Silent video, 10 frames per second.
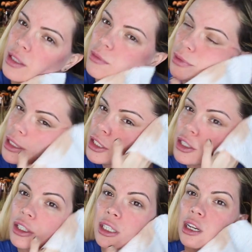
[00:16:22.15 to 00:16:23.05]
the, the
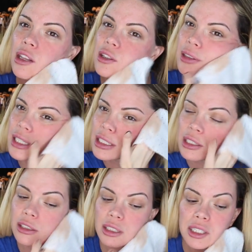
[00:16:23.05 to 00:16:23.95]
dirt and other things
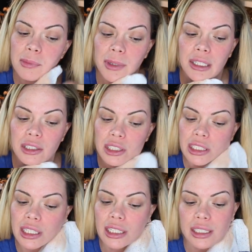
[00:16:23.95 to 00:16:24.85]
that are deep in your
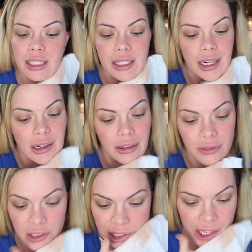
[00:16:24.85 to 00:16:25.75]
skin instead
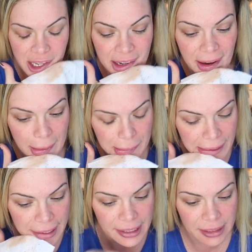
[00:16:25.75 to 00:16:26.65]
of just this top
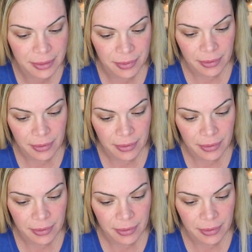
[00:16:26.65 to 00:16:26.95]
layer.